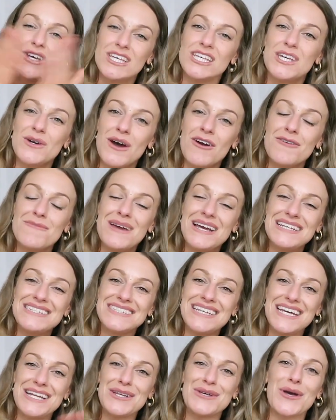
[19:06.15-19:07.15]
You are
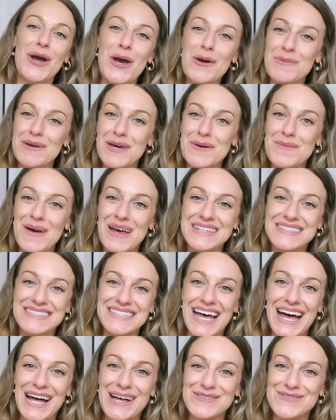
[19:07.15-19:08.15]
amazing. Go and be your best
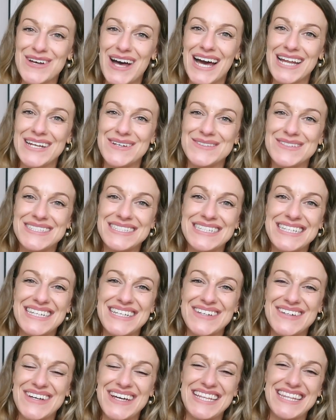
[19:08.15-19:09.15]
self. And I will
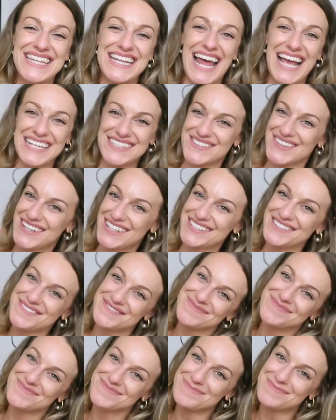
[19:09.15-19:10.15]
see you in the next
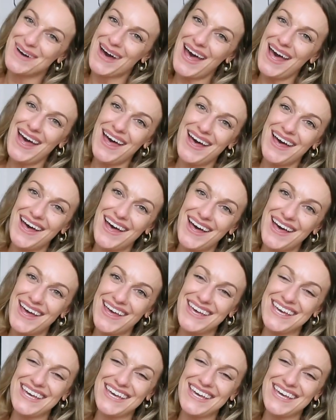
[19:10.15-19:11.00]
one. Bye.